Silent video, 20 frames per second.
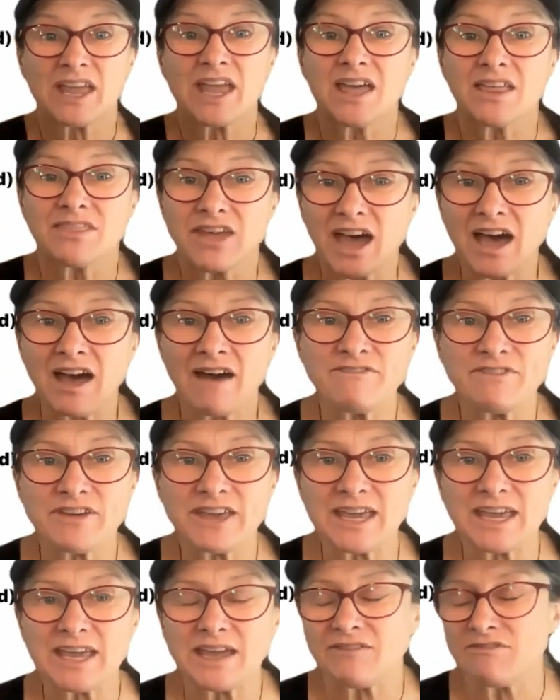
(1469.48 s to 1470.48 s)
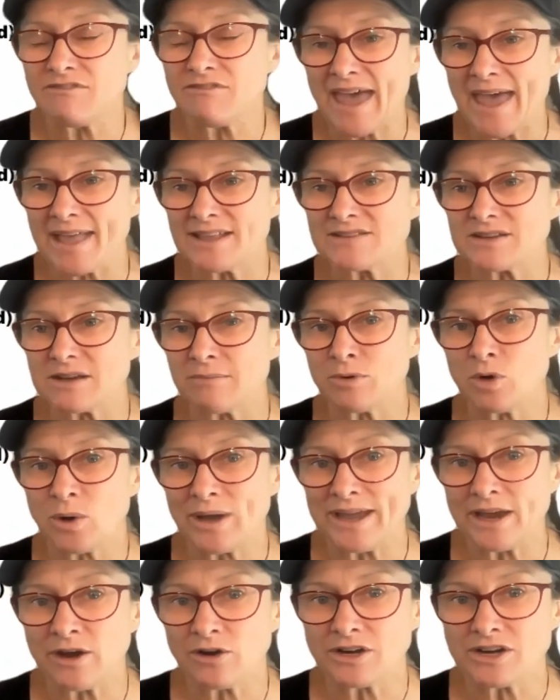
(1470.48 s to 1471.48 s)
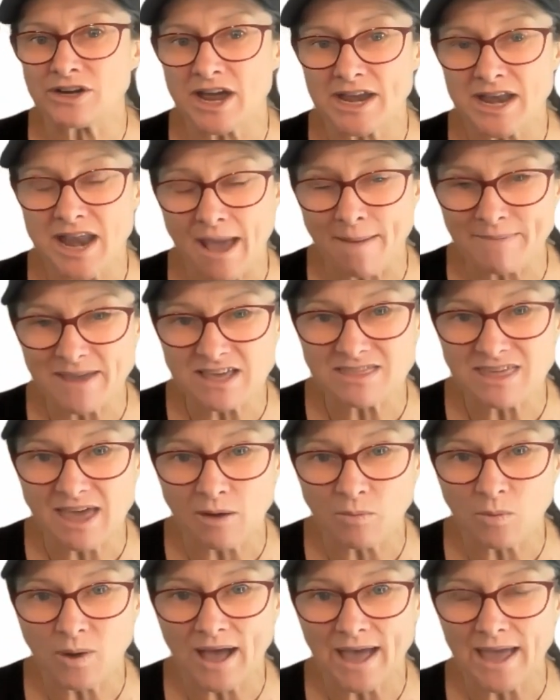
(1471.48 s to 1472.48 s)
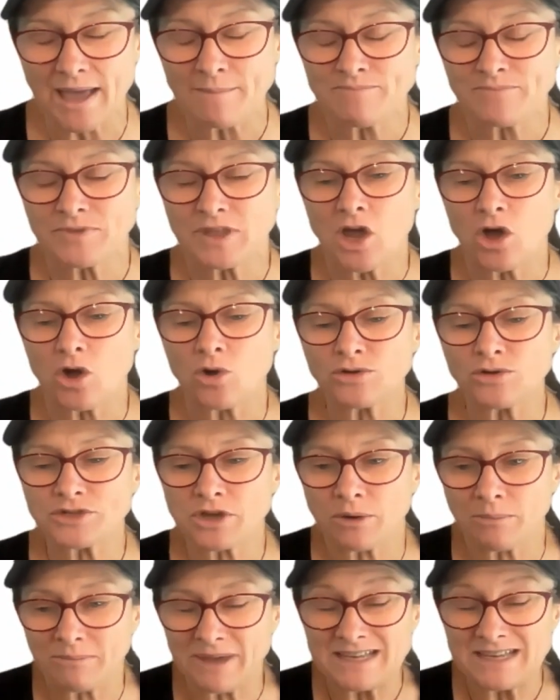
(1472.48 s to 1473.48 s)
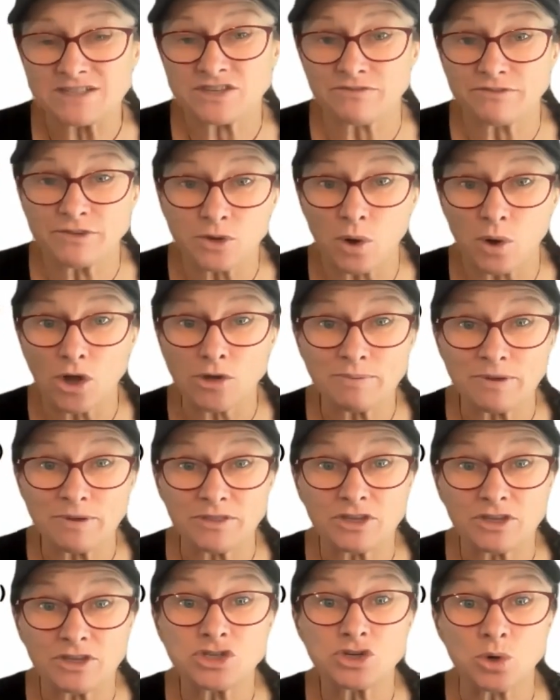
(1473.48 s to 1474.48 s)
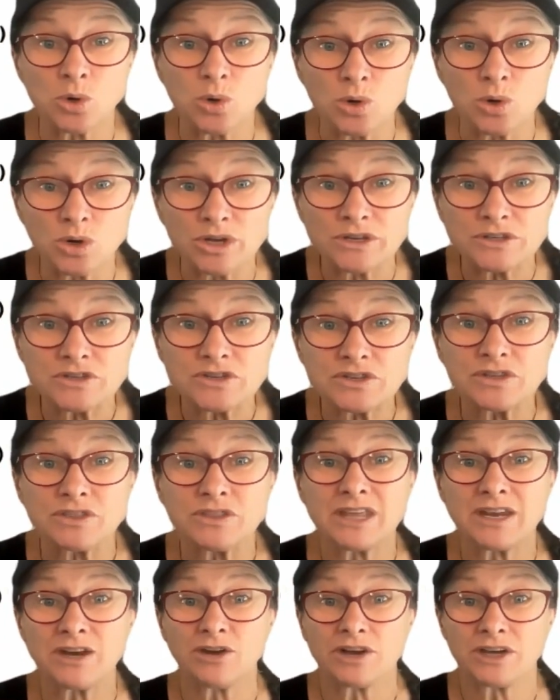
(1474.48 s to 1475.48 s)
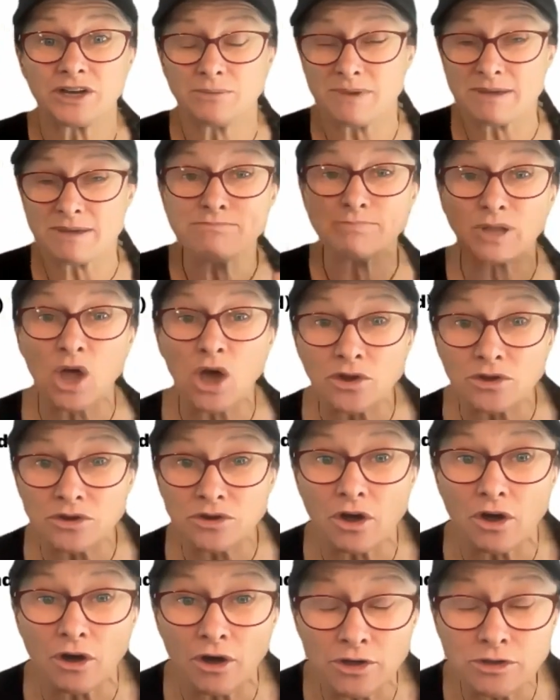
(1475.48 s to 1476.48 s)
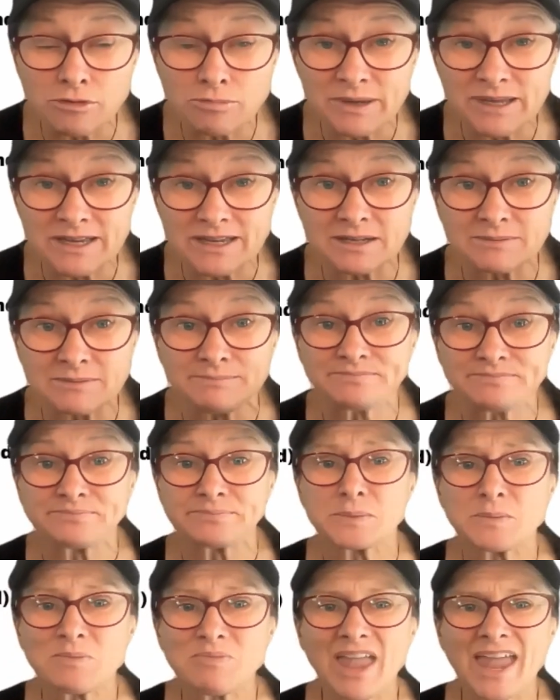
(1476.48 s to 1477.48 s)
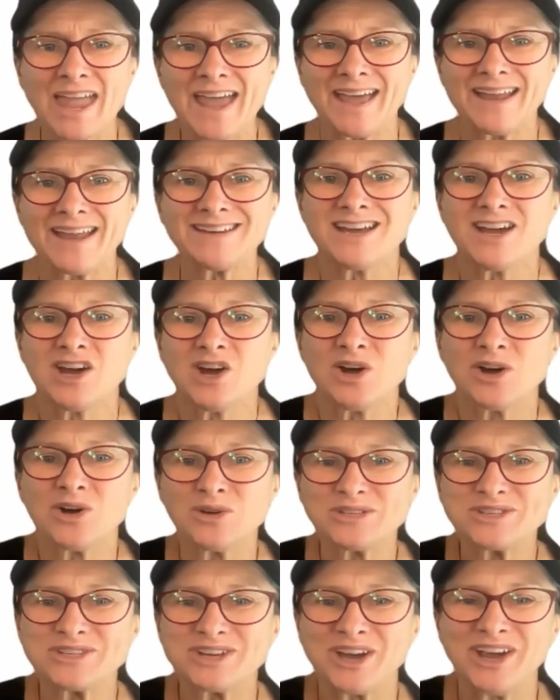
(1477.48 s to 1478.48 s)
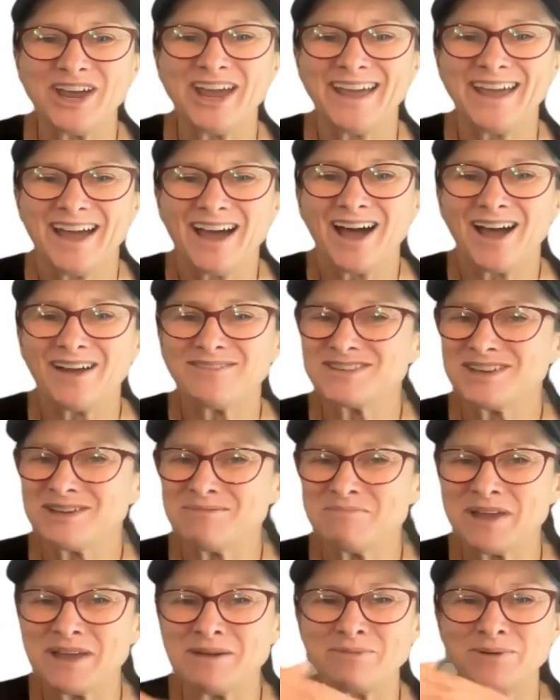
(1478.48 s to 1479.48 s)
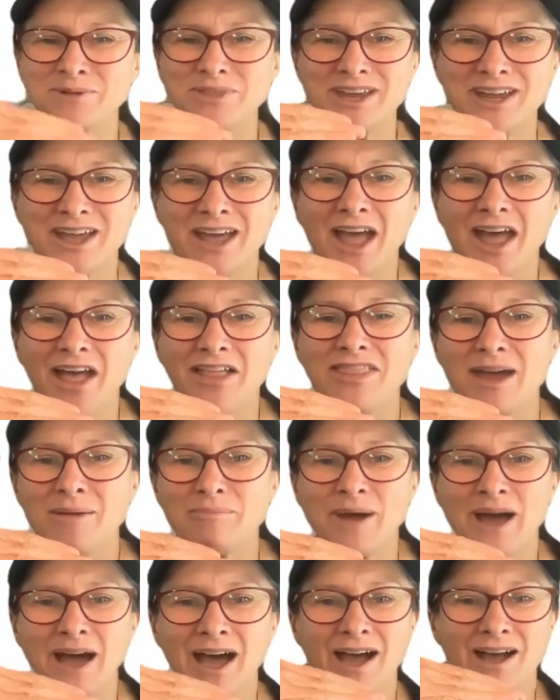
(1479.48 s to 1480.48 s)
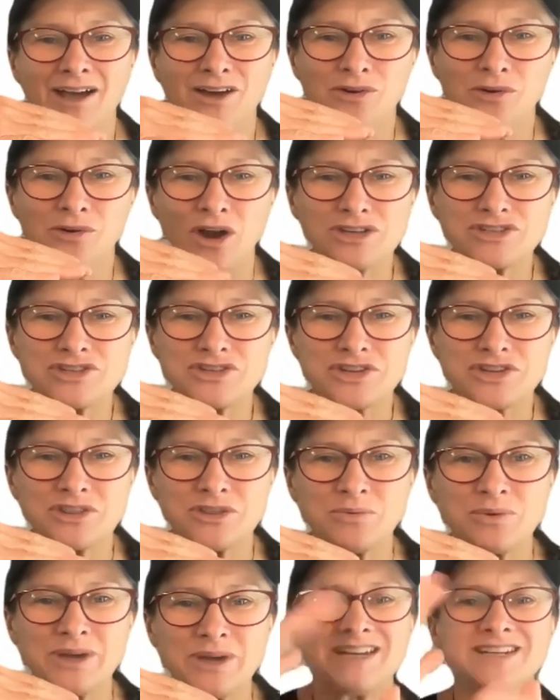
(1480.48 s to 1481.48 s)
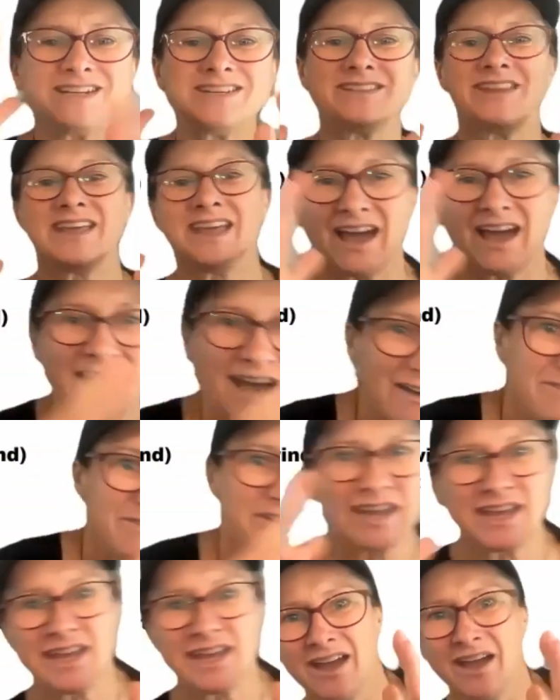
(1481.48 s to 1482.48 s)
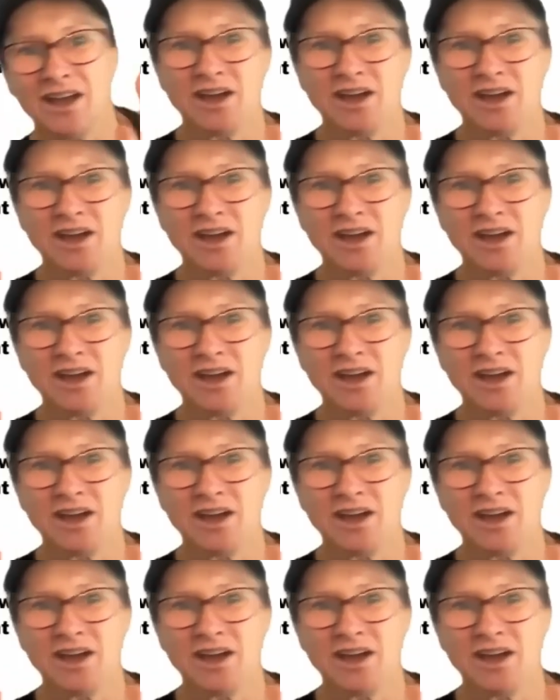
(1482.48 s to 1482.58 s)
The RV and vans are more aerodynamic that way. Also, it means if you open the doors, they're not going to be blown open. And also, I've seen people that park cross to the wind and their RV